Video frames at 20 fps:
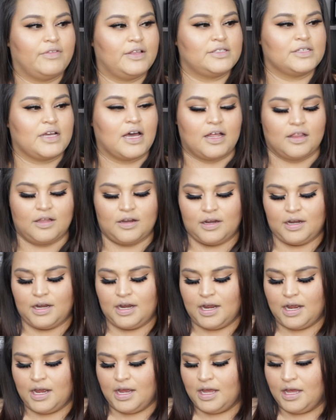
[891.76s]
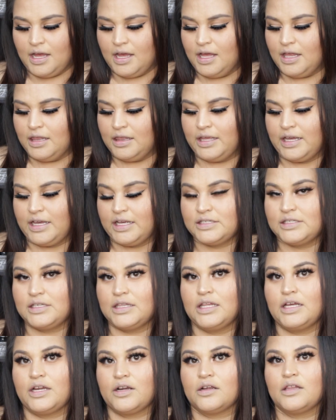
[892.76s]
this color. Like,
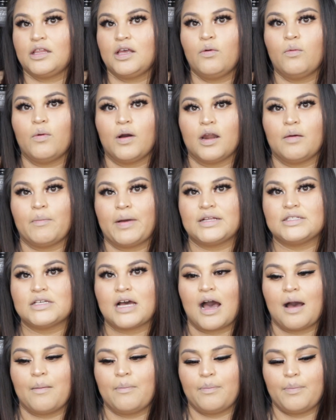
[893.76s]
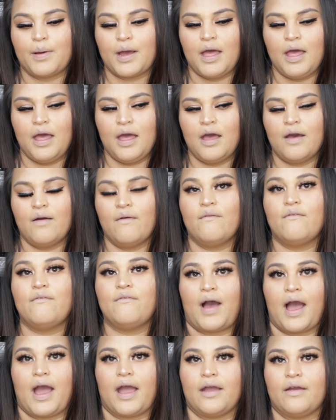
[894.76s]
it's literally one of my top
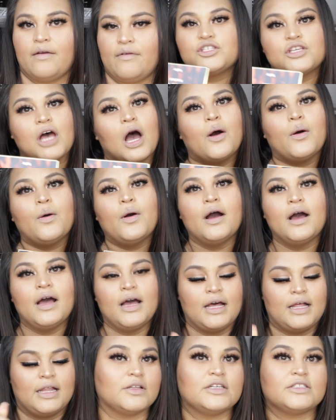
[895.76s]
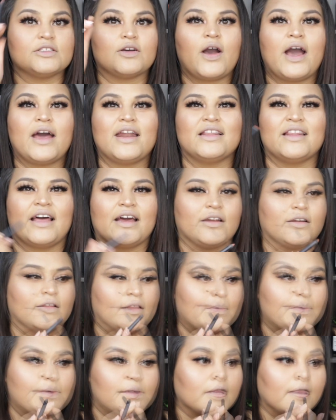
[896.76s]
5. So let's go ahead and line our
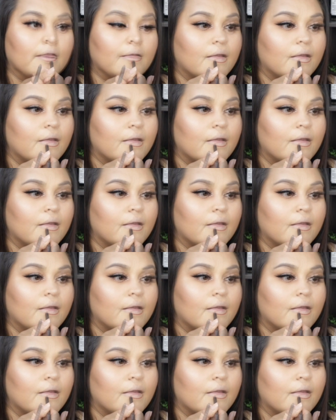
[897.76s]
lip.